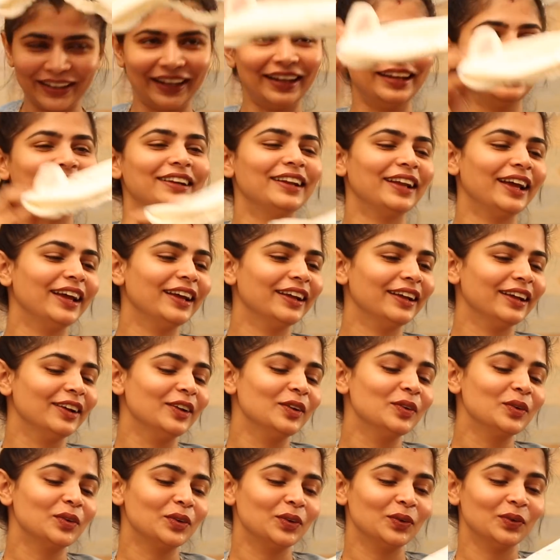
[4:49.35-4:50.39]
I try
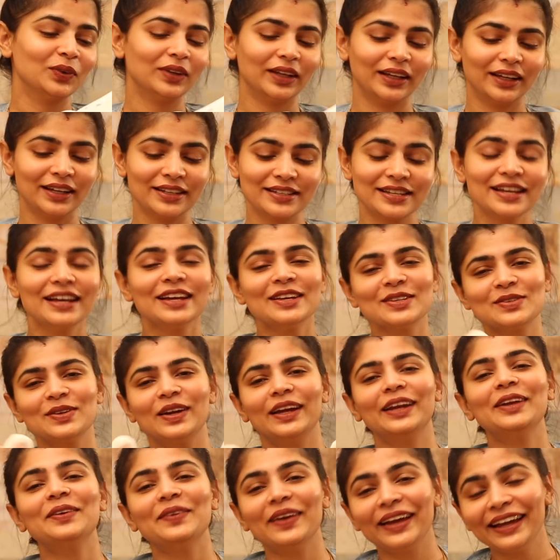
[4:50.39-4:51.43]
and look cute, I guess. So
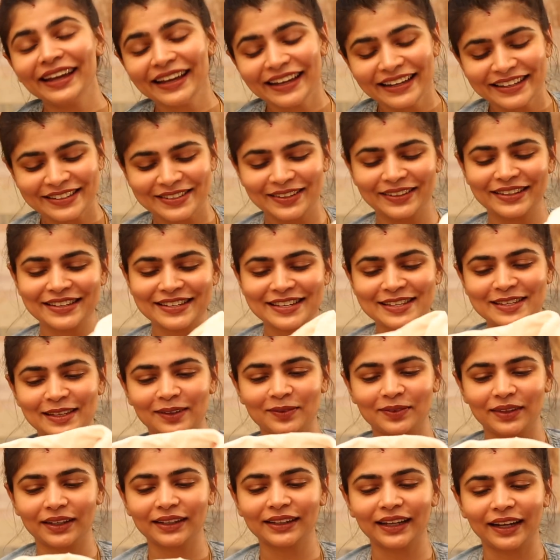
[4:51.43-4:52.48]
anyway, so this is
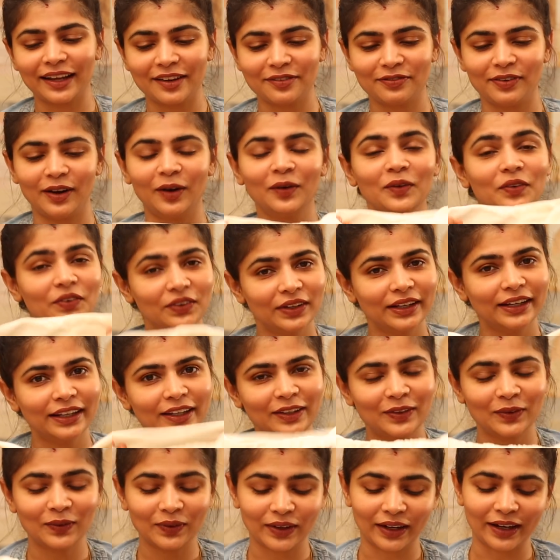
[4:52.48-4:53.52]
something that I found really
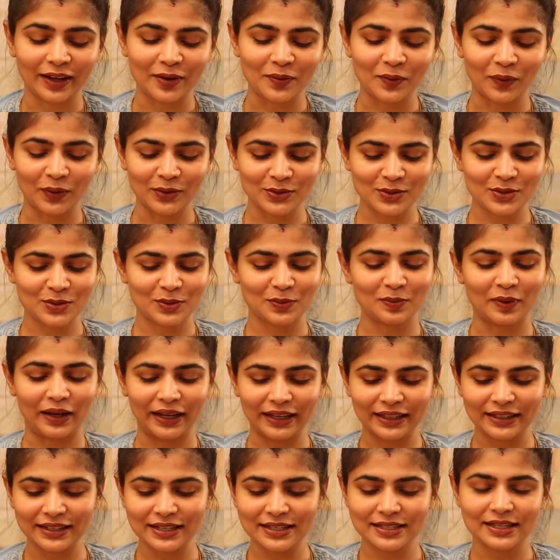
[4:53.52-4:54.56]
cute and I wanted to
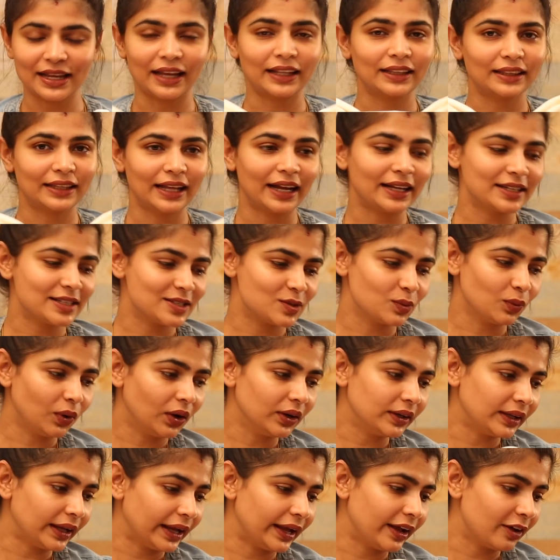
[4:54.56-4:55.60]
buy this, and that's
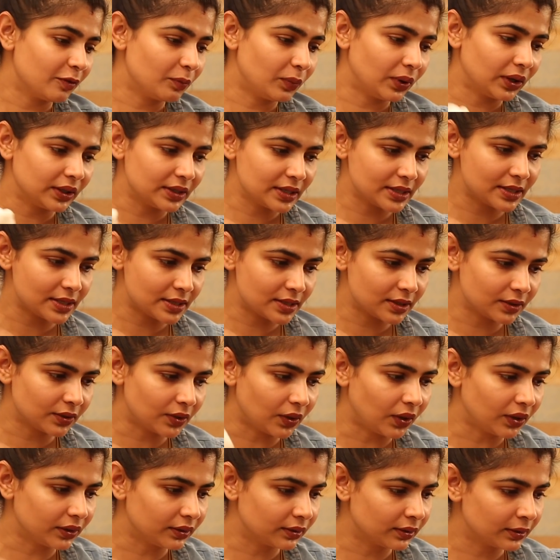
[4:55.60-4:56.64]
what I have bought. This is in
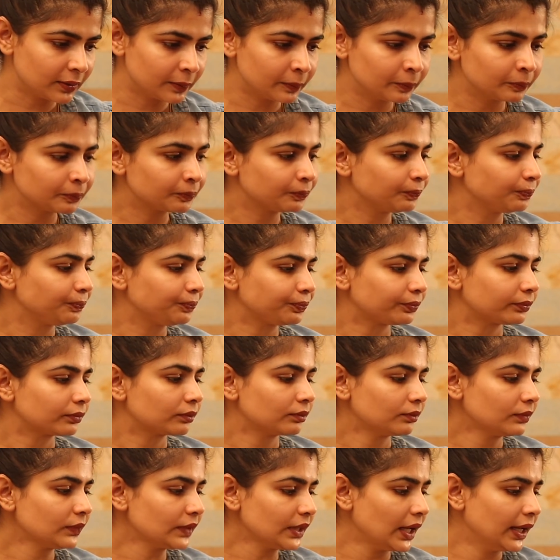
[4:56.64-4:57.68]
cotton.
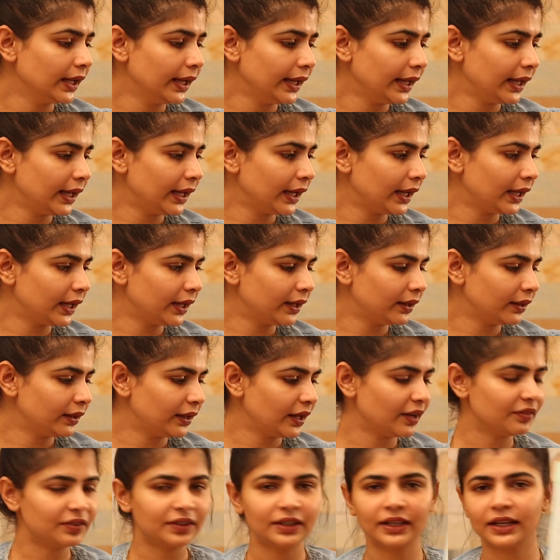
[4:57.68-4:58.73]
and
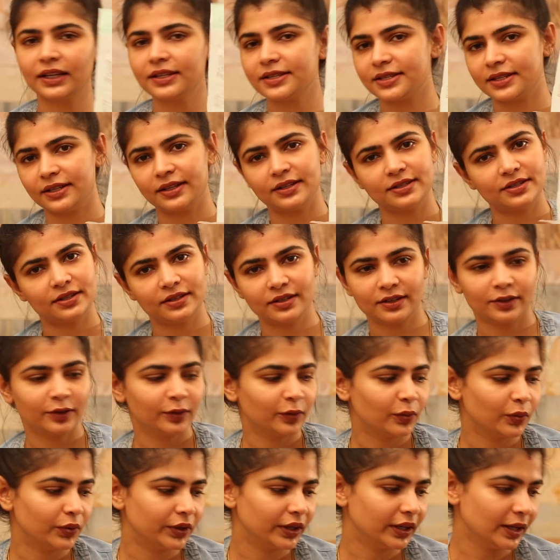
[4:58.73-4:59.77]
everything else here is written
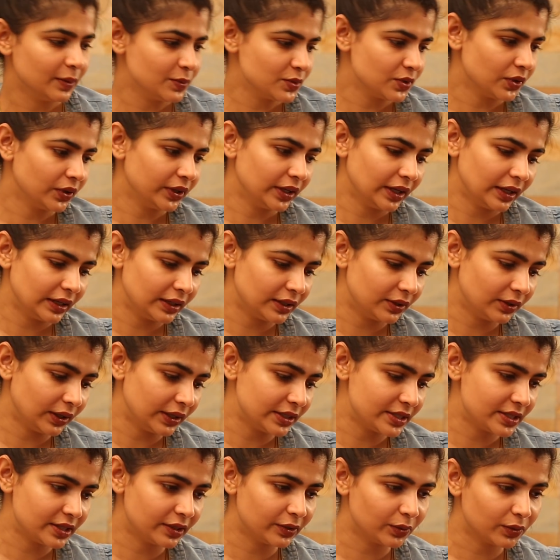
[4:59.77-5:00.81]
in Korean. I'm sorry,
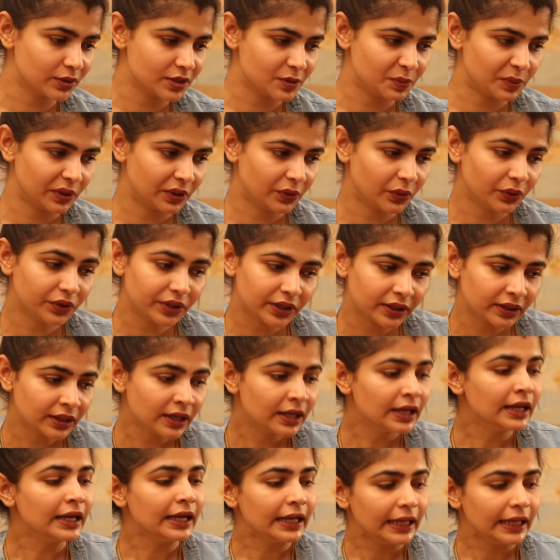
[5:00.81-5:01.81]
I still don't speak Korean.